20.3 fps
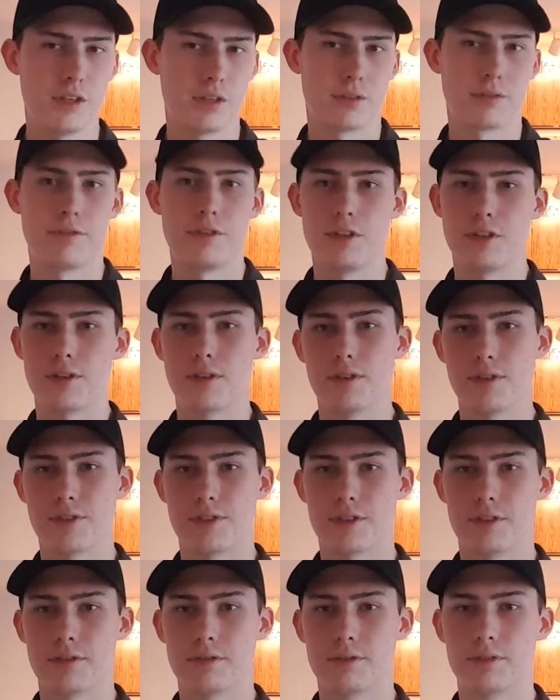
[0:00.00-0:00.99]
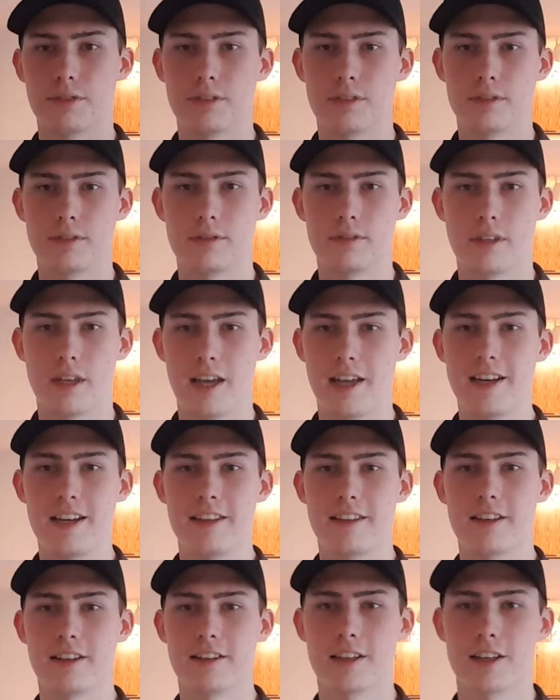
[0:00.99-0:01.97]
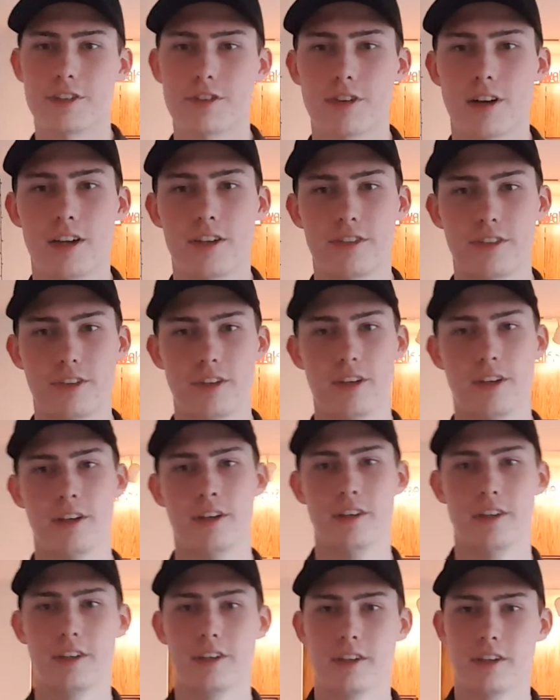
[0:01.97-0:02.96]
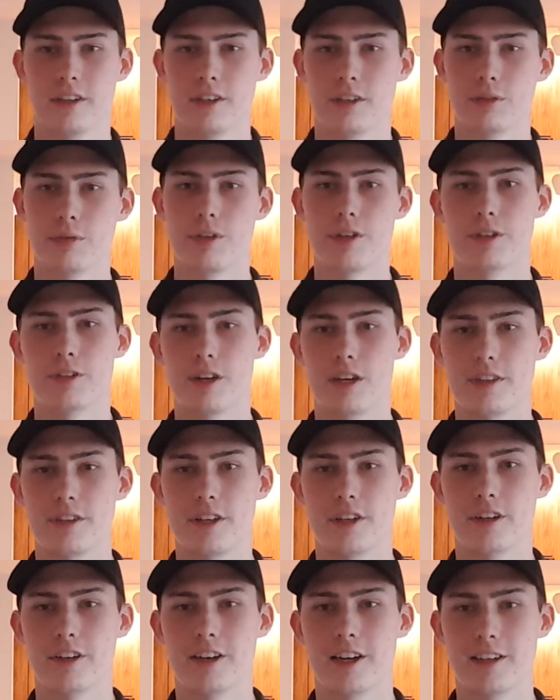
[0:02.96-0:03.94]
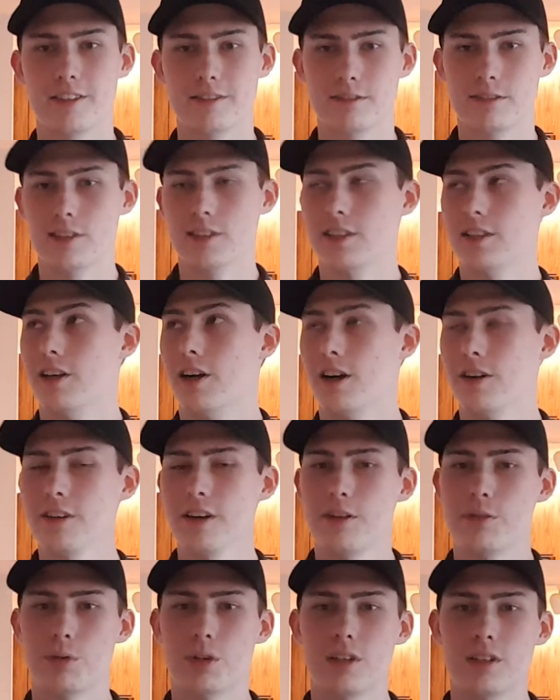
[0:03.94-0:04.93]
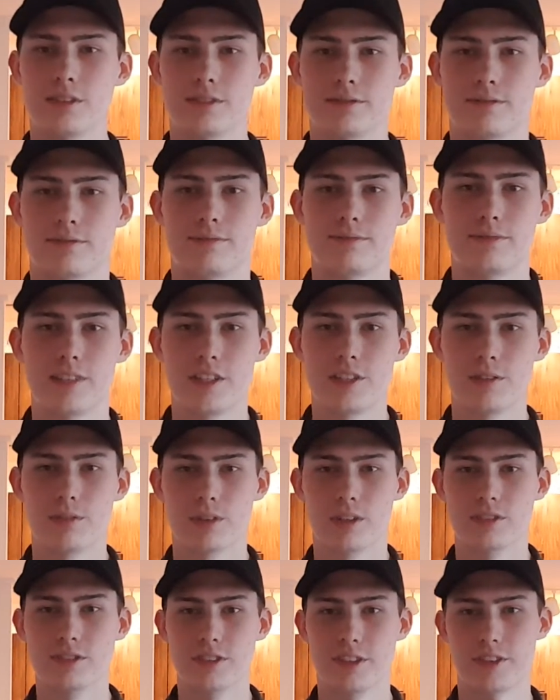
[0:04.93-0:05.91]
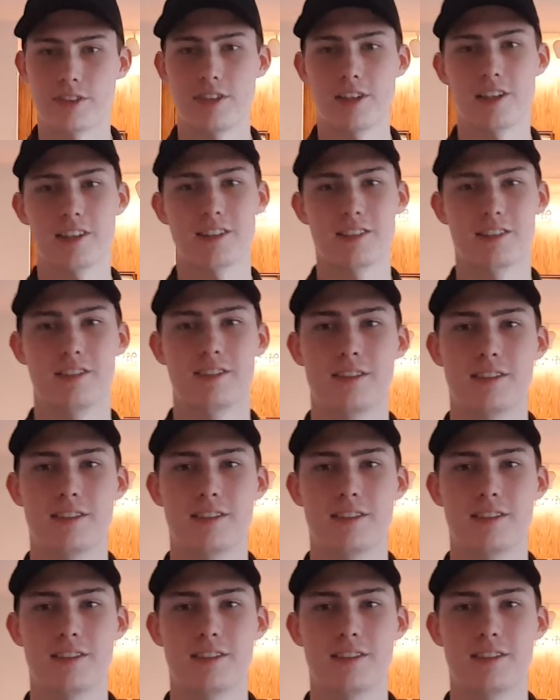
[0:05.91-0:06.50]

features of anything that tries to recreate the internet. All right, well, thank you for listening.